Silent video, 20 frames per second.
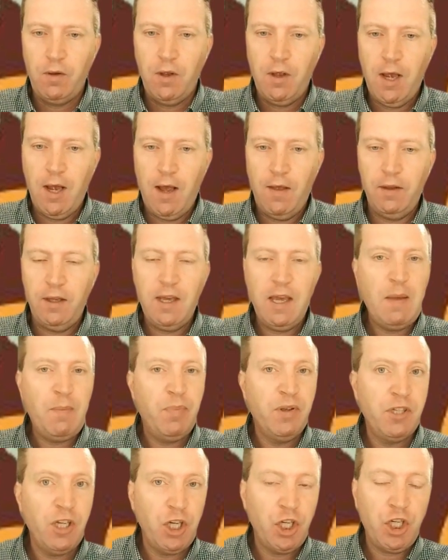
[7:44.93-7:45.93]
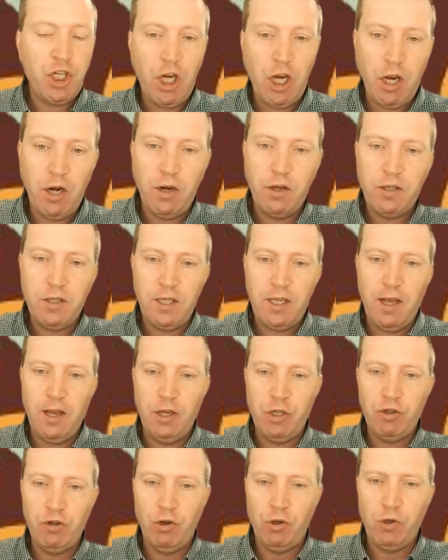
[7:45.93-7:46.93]
and the key position to
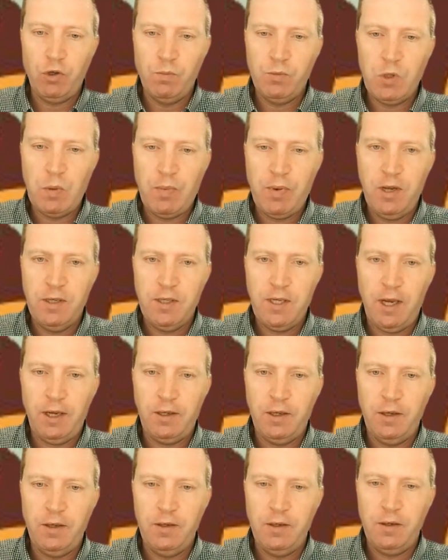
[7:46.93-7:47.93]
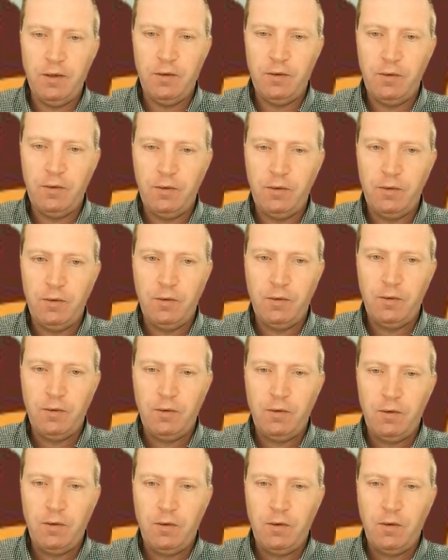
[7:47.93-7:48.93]
get a draw comes up in a second.
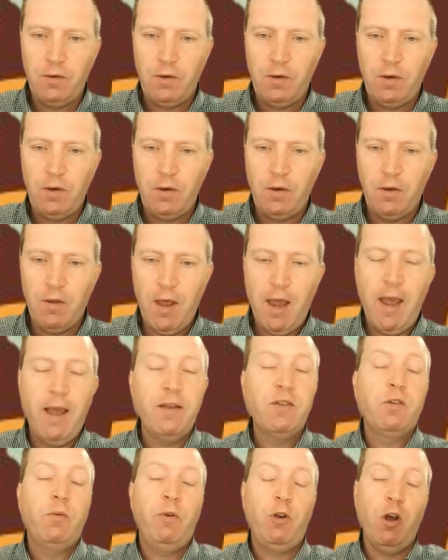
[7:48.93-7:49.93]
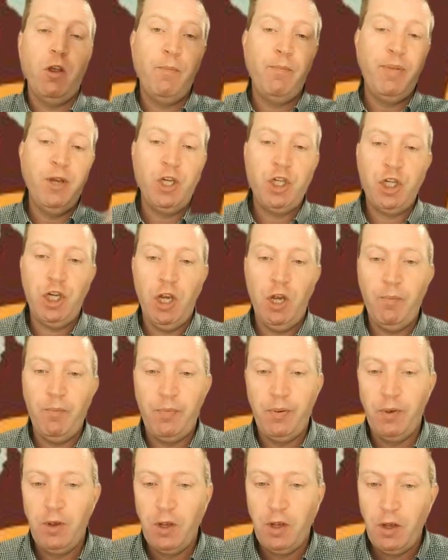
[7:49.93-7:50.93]
There, so we got the bishop,
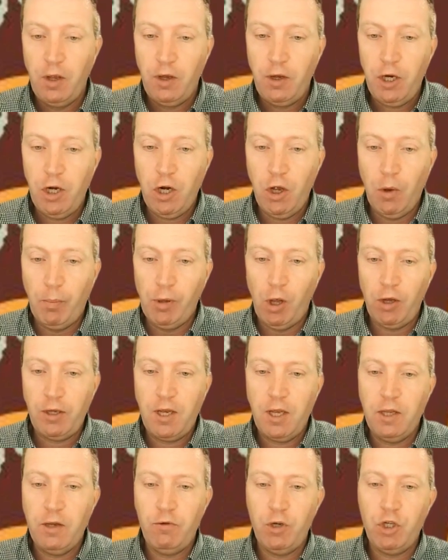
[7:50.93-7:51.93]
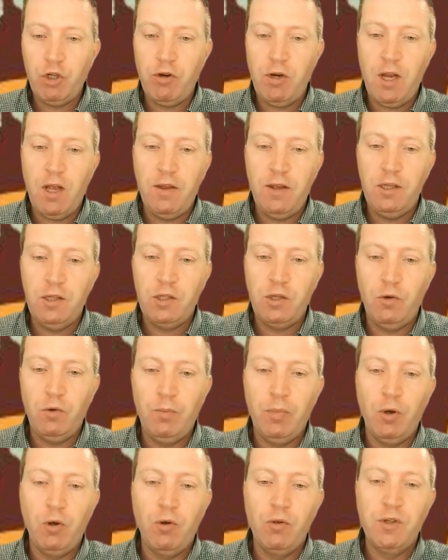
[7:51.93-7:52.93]
you know, blocking the retreat of these two
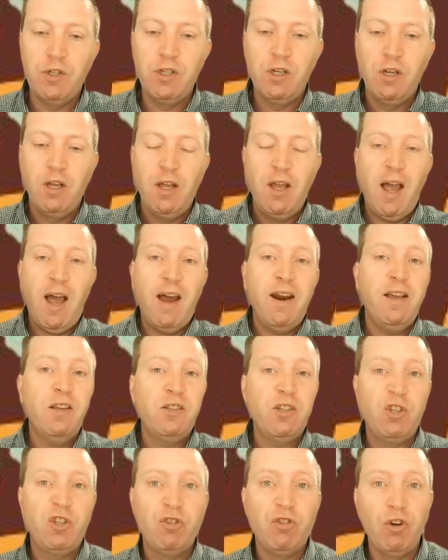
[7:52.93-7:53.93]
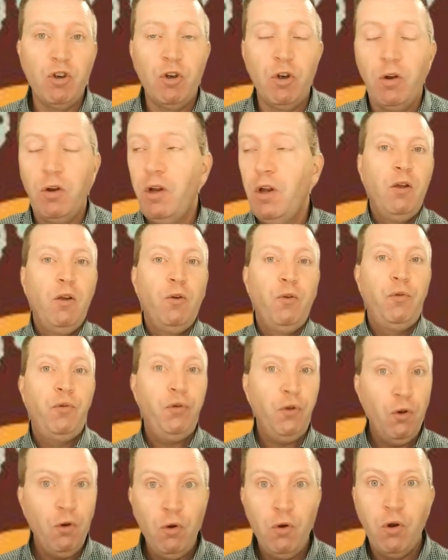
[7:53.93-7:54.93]
pawns, and it's a draw.
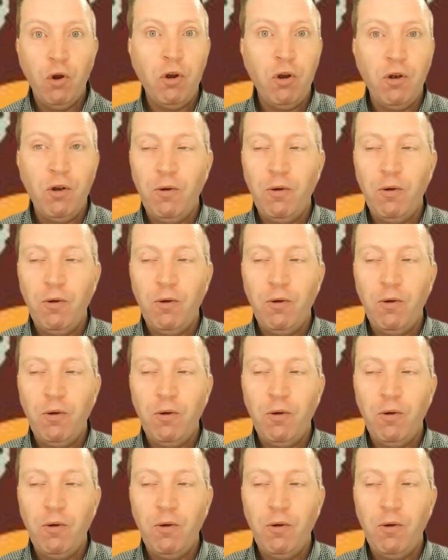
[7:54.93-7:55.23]
Phew!